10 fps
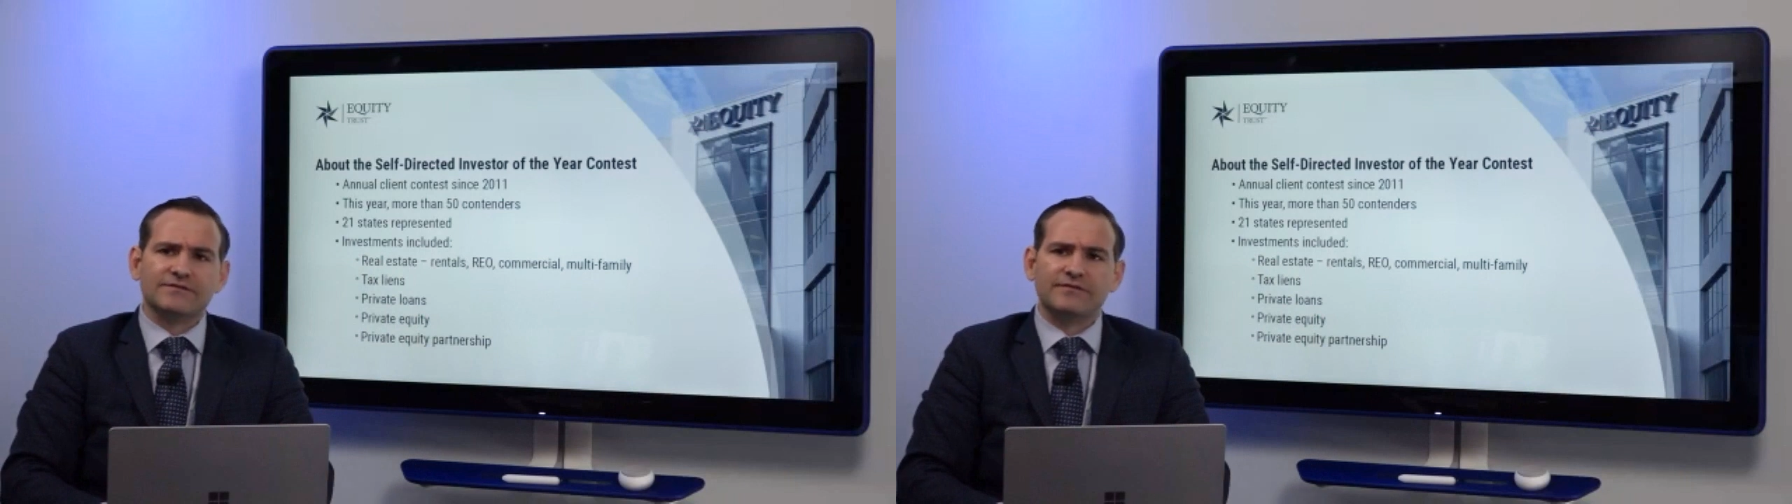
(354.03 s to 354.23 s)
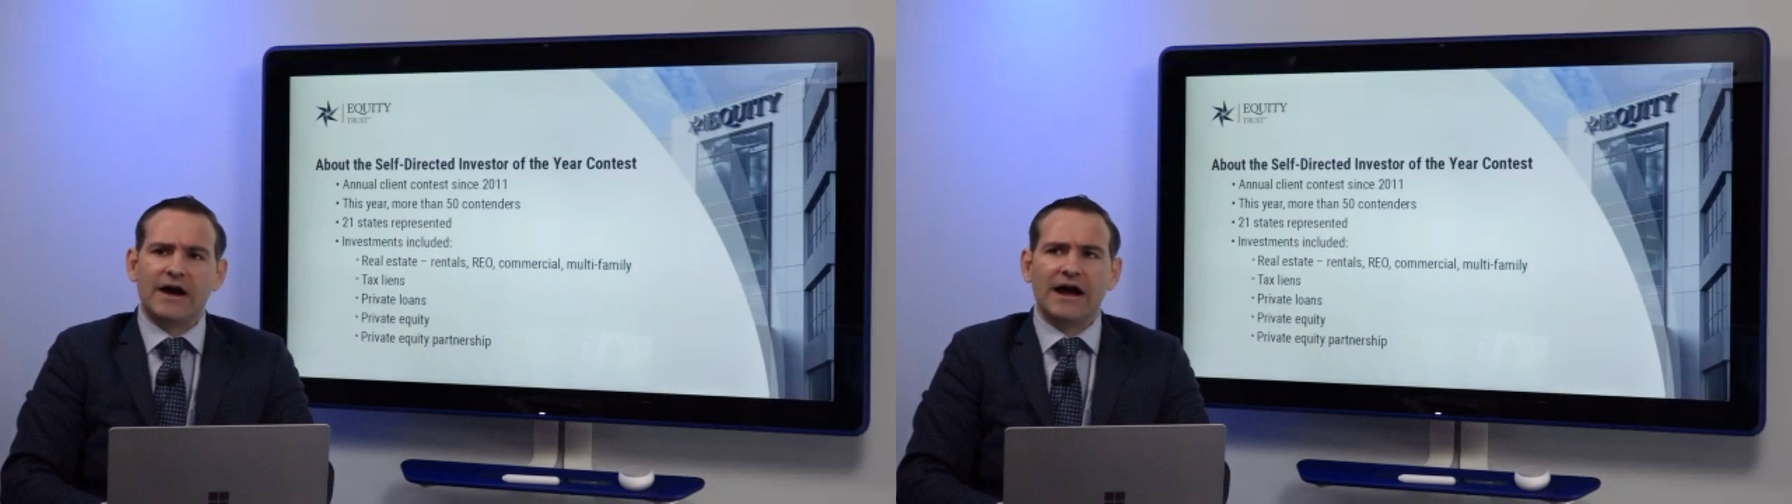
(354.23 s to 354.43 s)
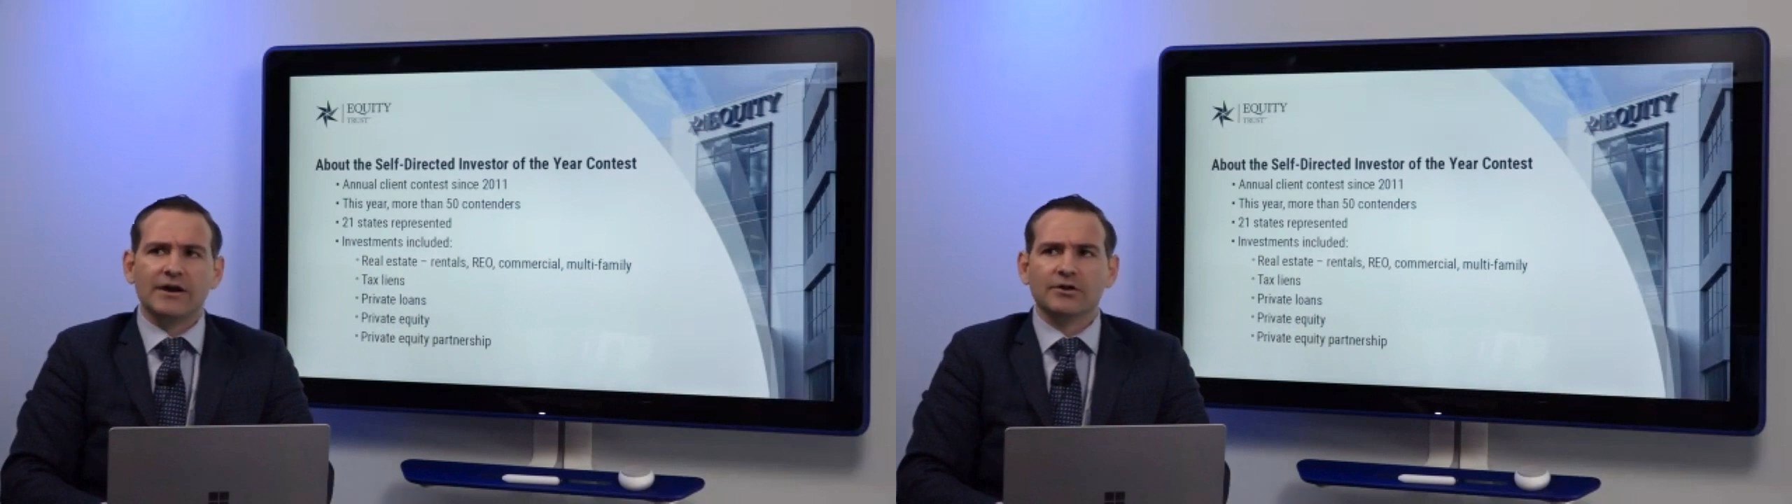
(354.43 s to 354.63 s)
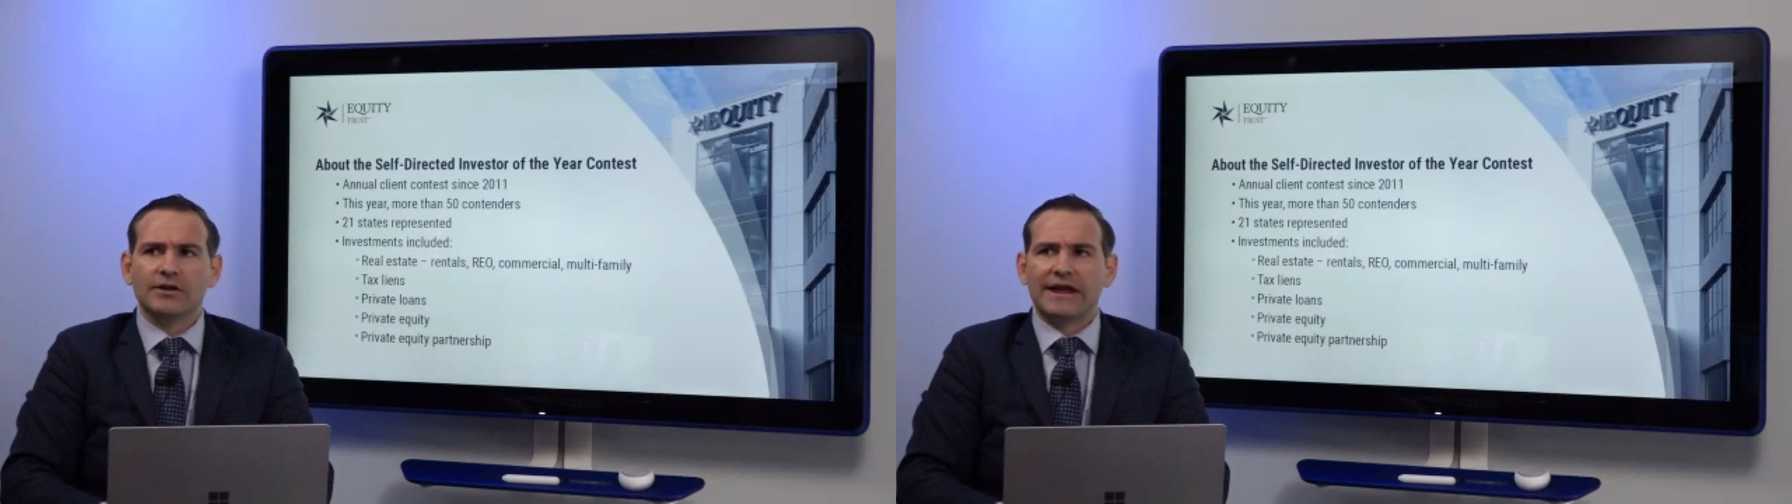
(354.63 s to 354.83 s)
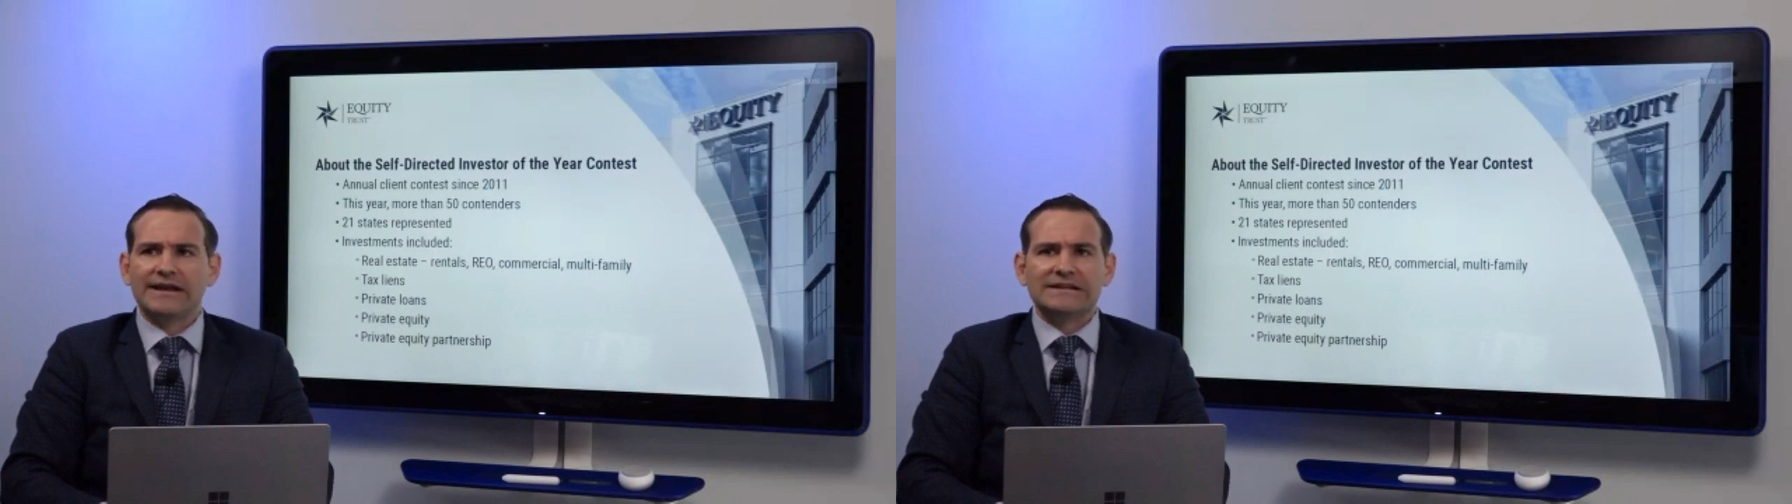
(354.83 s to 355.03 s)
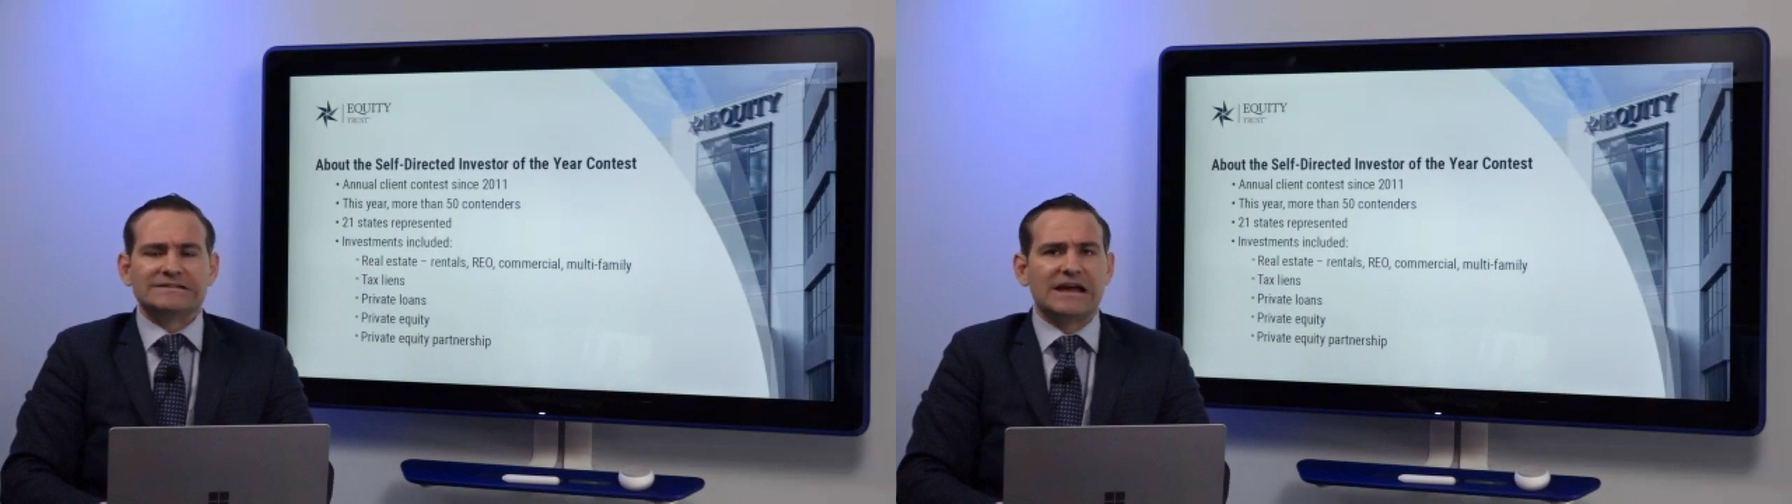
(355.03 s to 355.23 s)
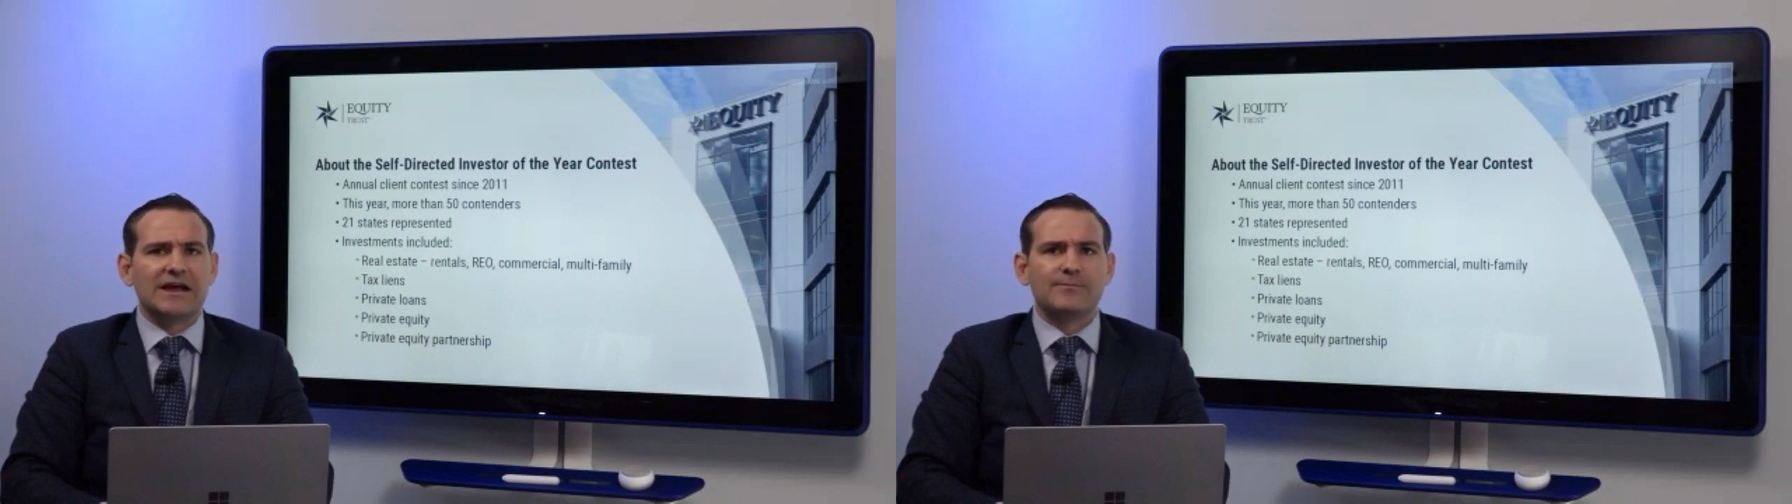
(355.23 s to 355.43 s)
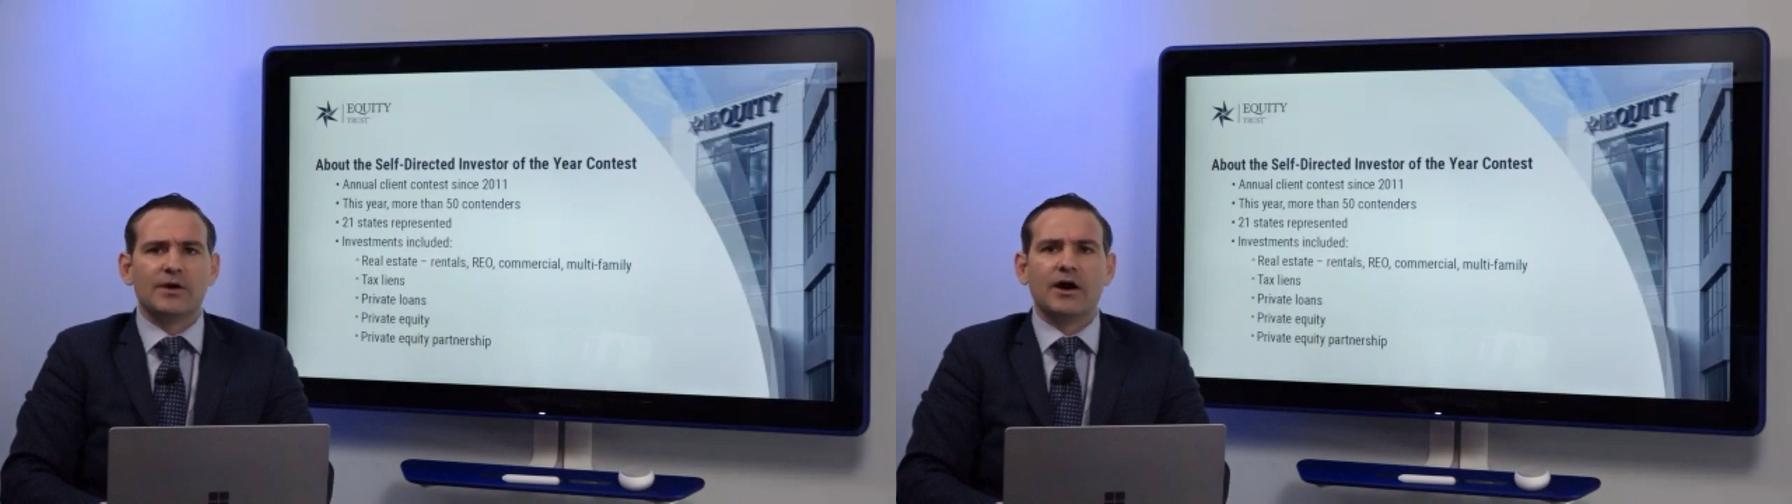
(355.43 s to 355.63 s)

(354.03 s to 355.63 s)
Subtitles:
file any type